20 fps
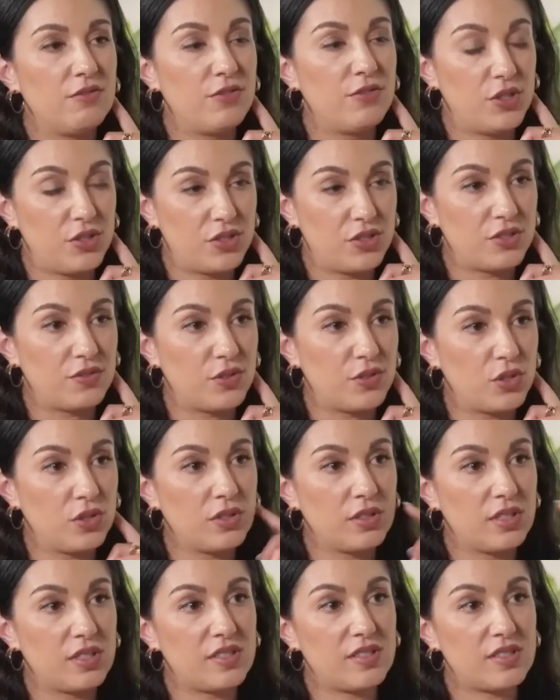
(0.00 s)
First of
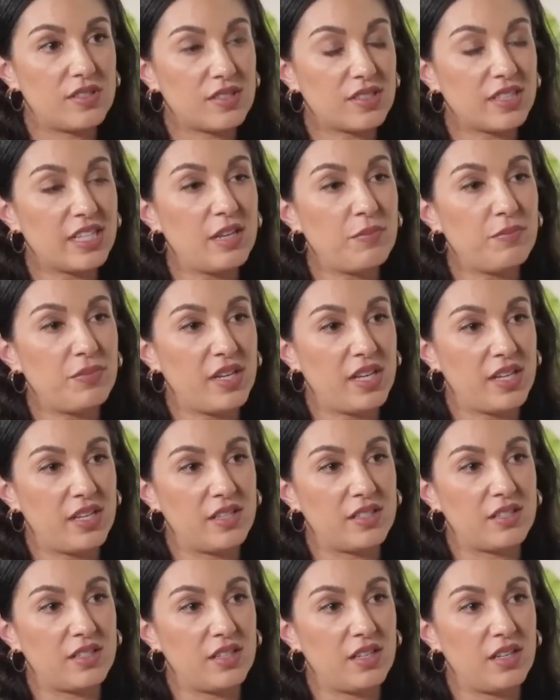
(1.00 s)
all, sleep
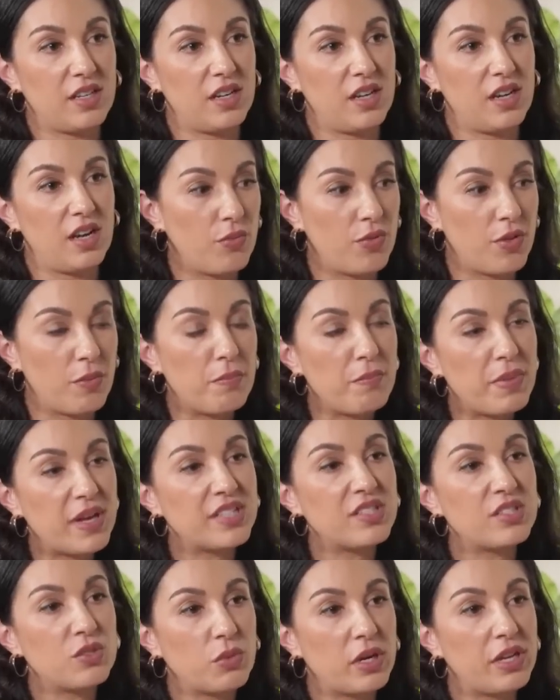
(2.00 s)
is the
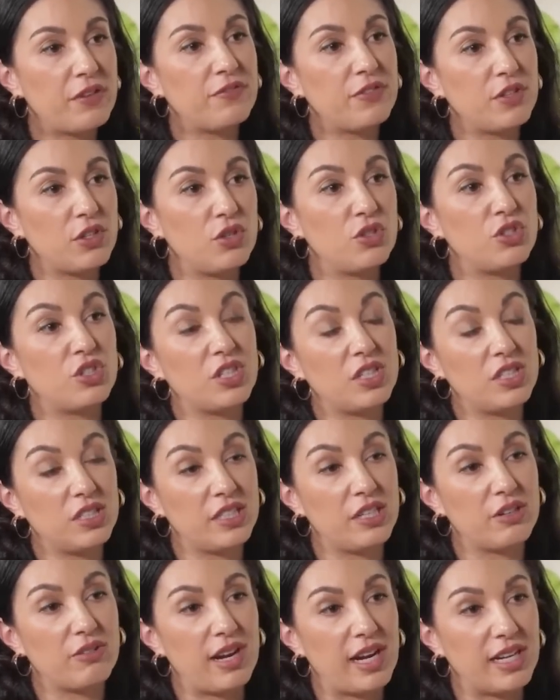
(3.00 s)
best way for you to
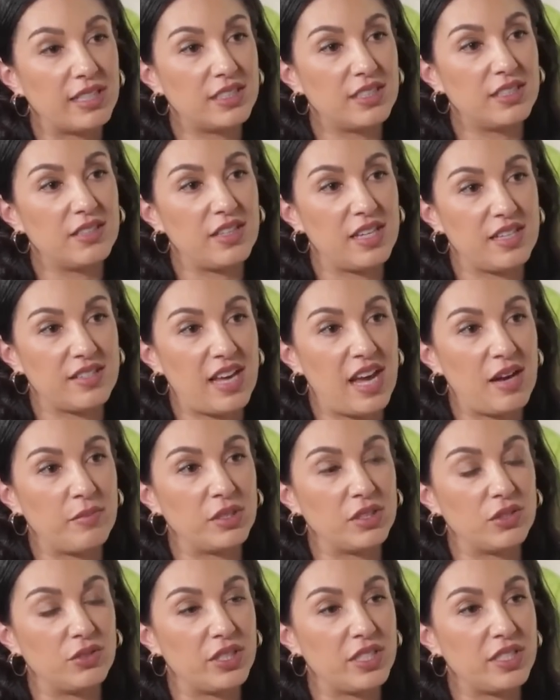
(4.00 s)
clear out these
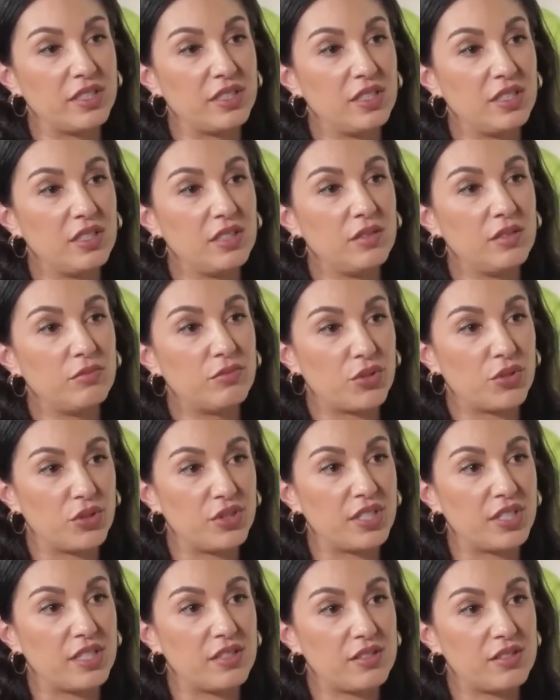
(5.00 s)
amyloid
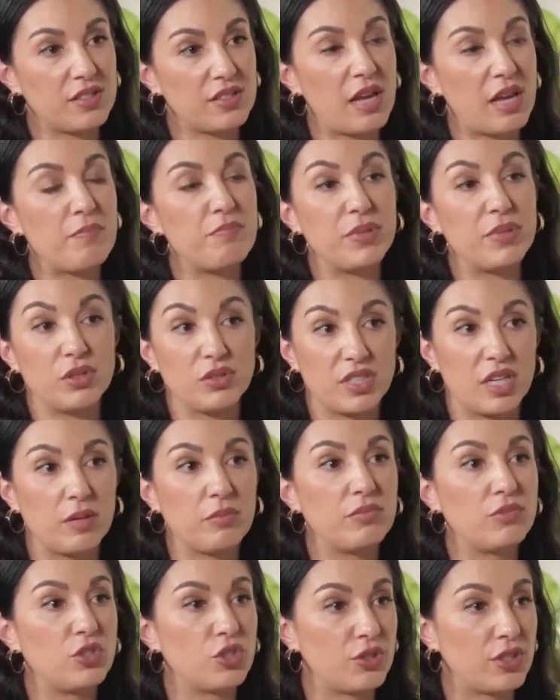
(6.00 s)
proteins that build up
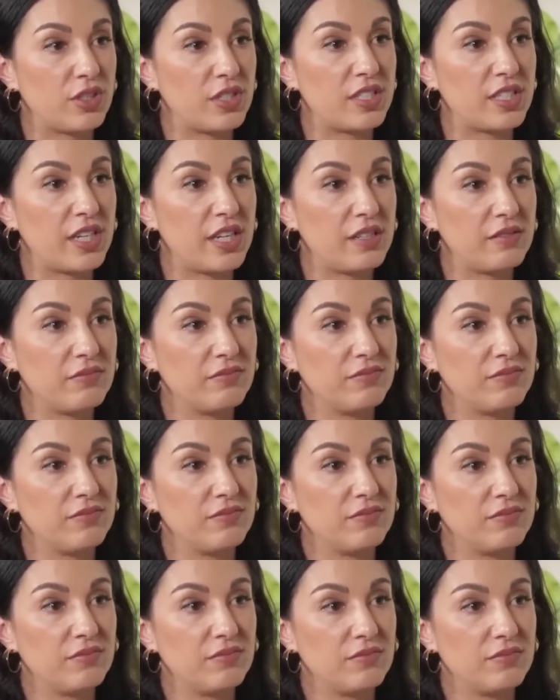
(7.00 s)
during the day.
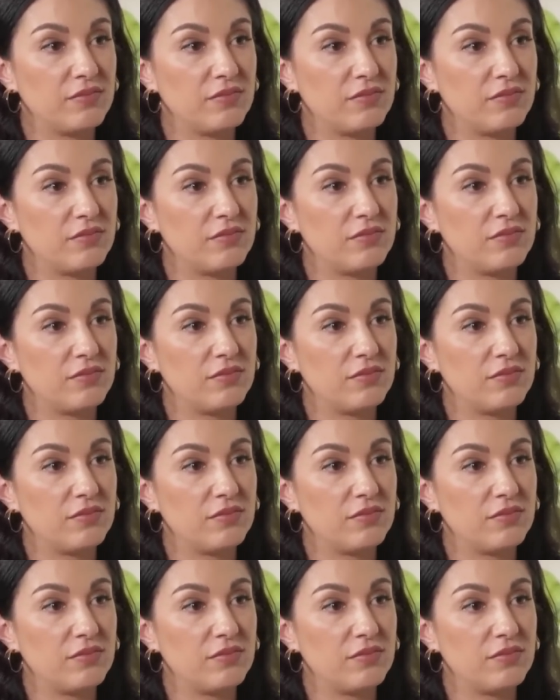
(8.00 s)
Wow.